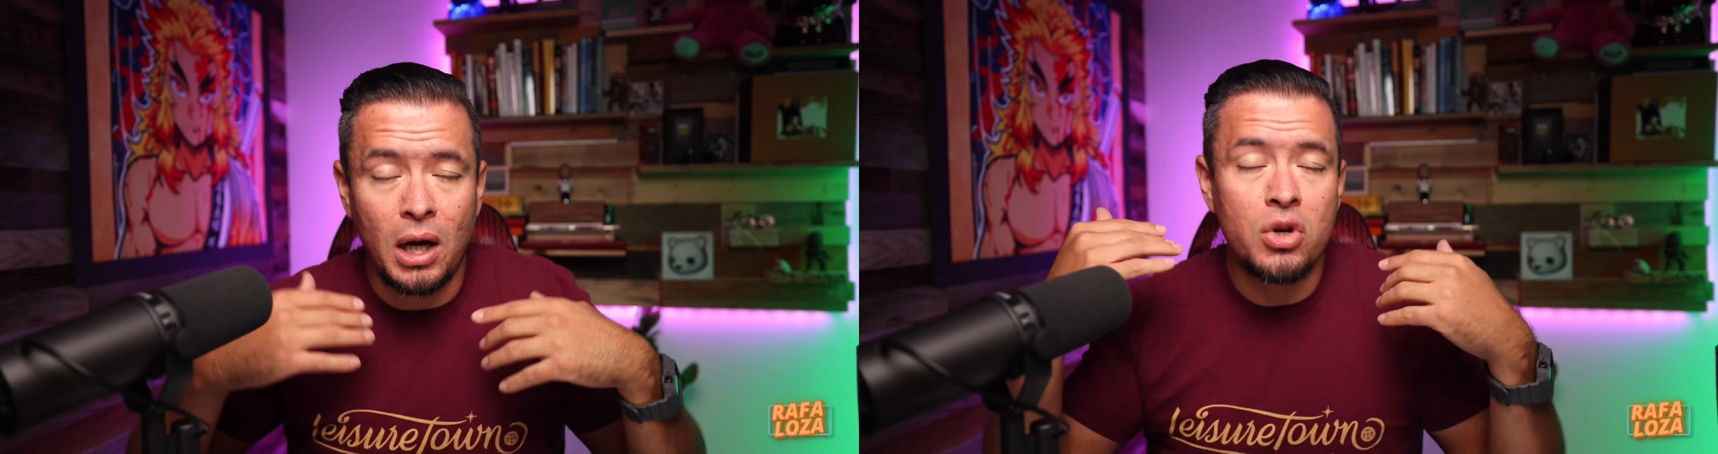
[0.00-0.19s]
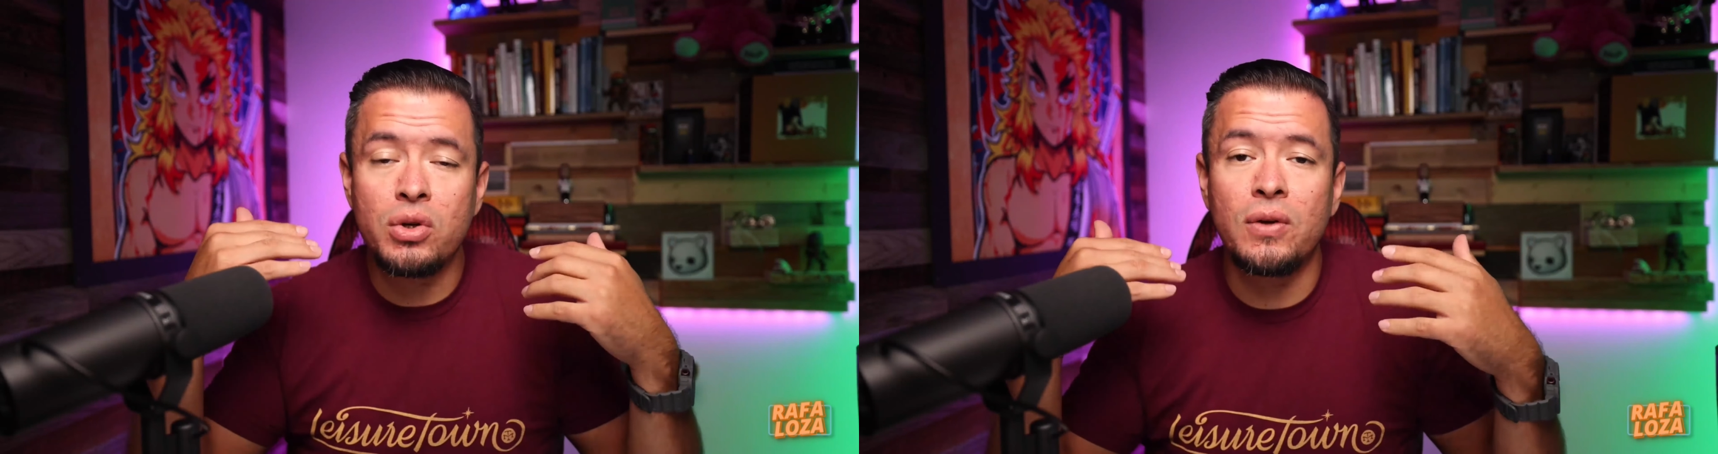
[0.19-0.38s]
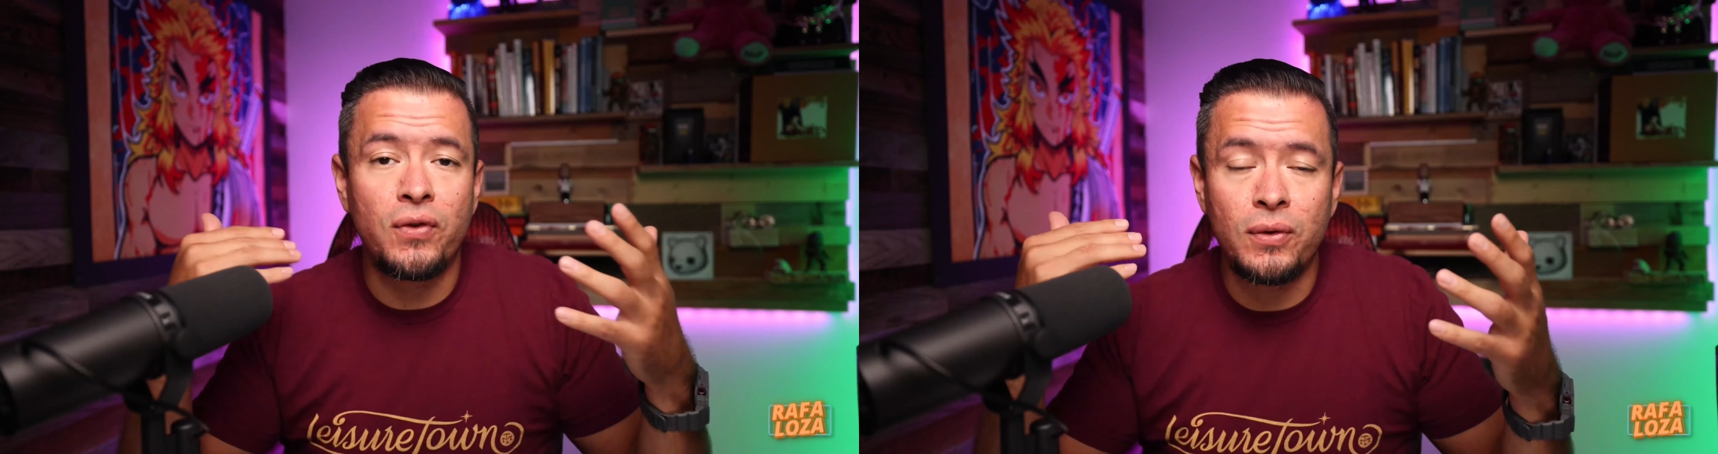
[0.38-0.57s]

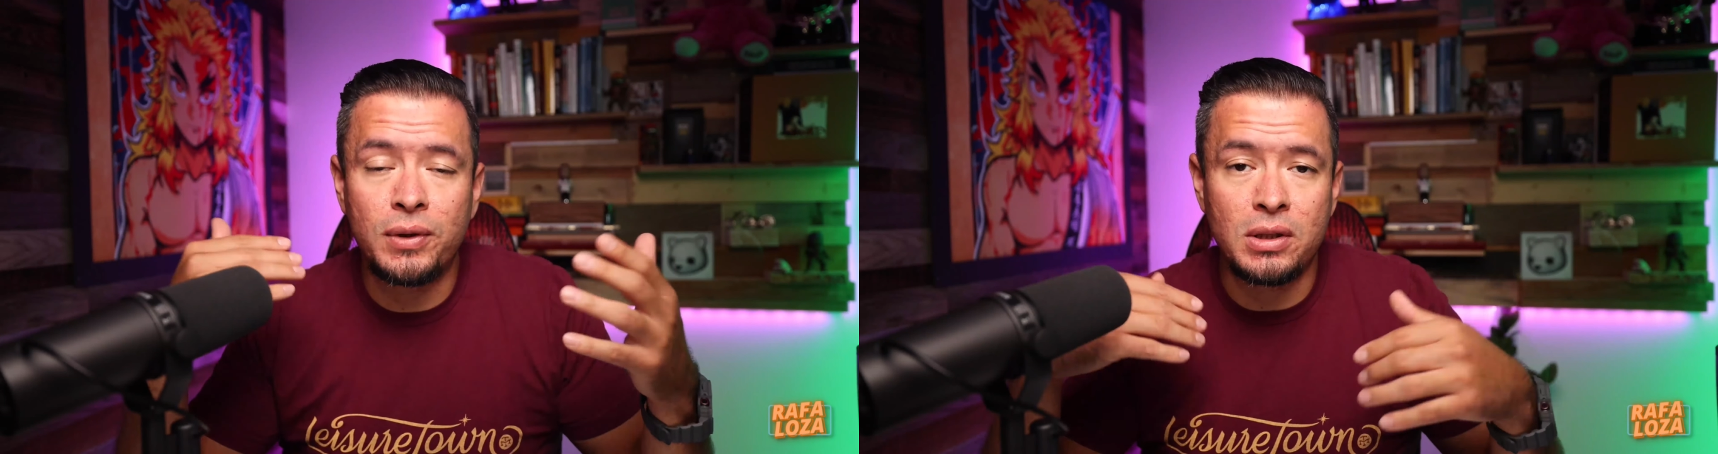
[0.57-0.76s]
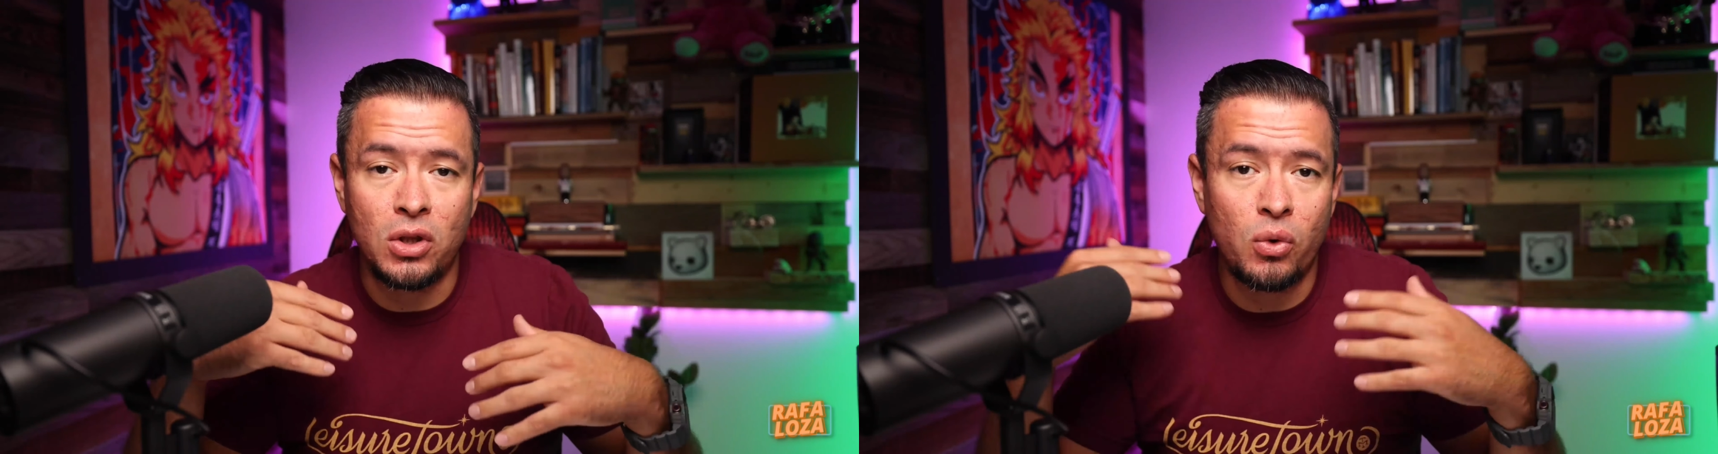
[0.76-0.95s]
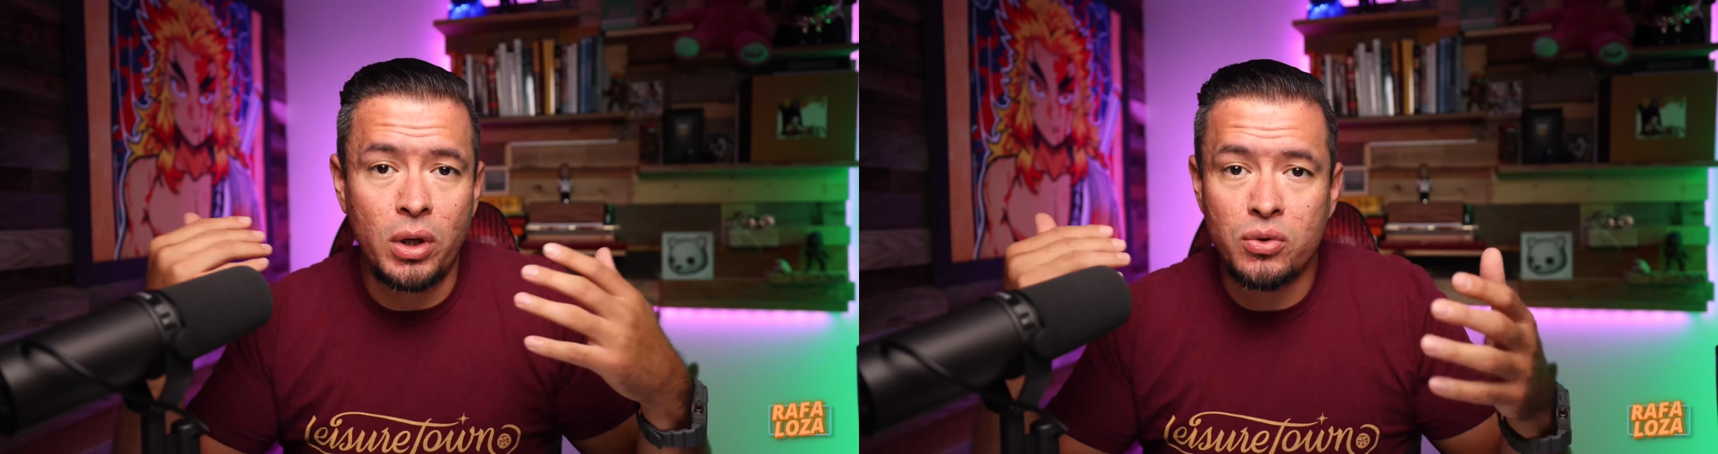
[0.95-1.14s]
150 to
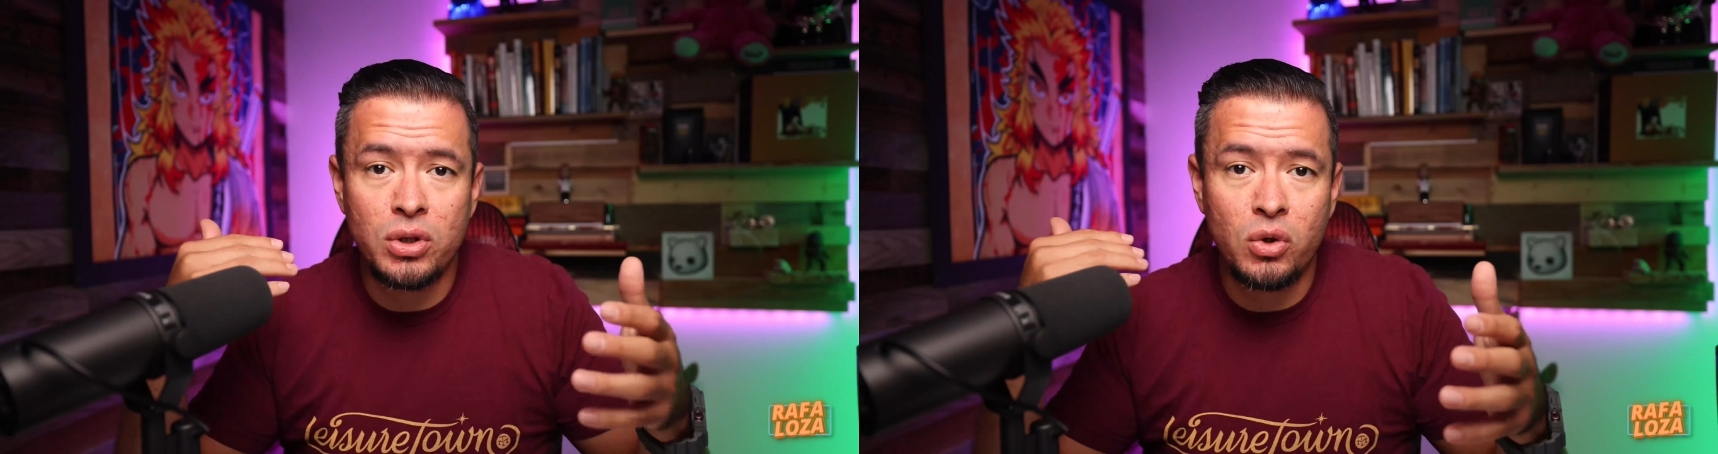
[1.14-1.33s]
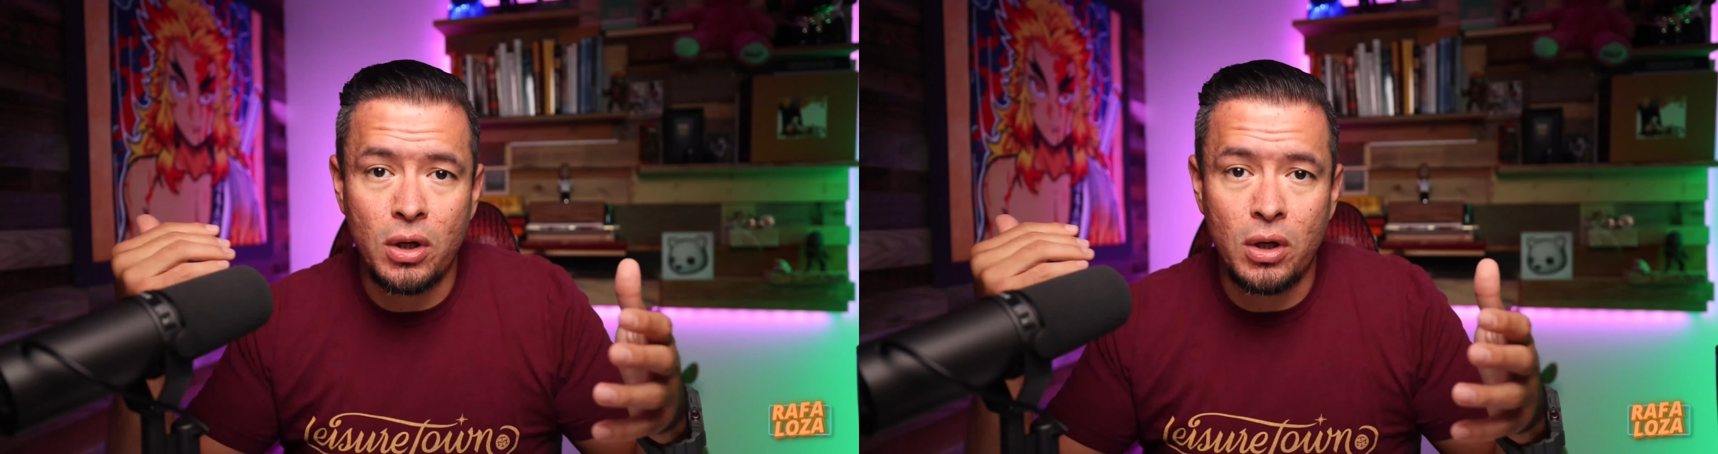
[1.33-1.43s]
300